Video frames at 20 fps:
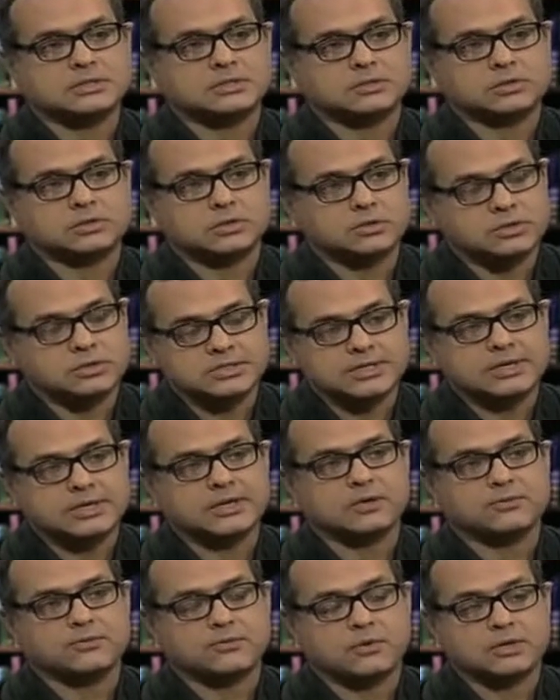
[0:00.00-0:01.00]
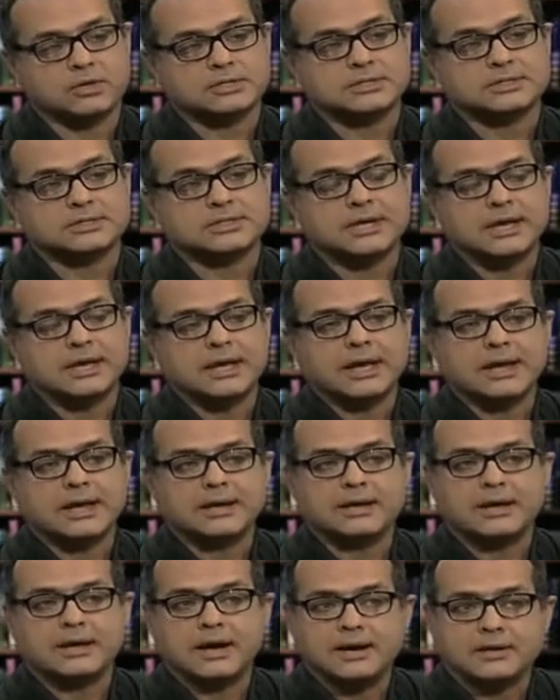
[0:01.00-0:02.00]
through Syrian forces.
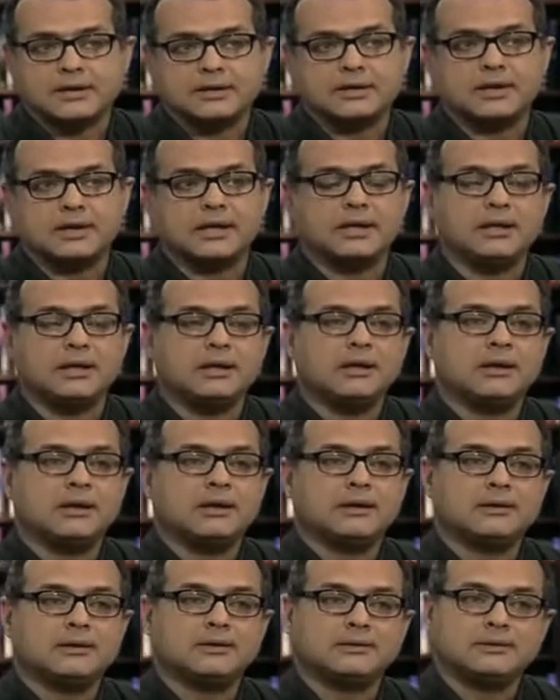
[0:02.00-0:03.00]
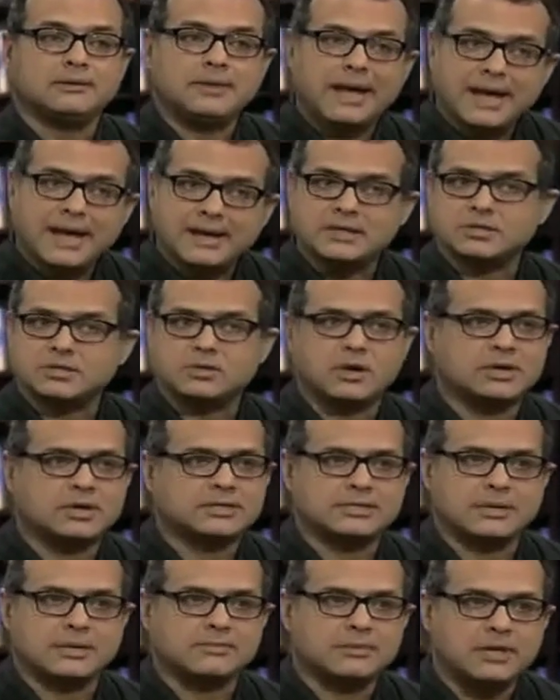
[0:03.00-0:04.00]
And currently, that is not
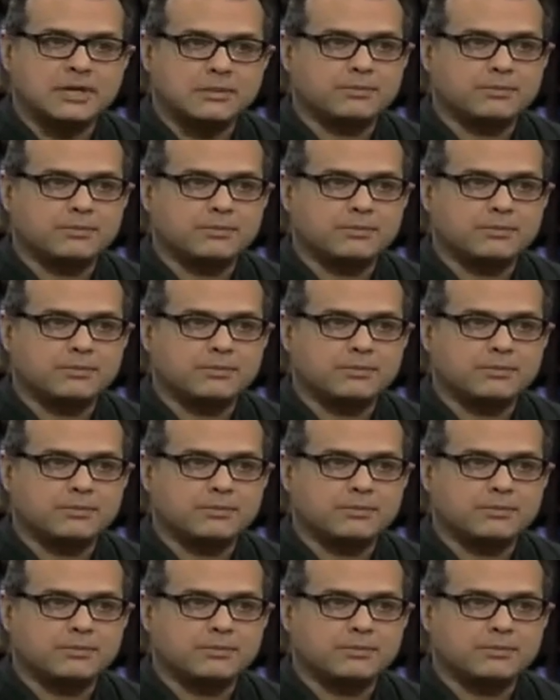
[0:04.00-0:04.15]
something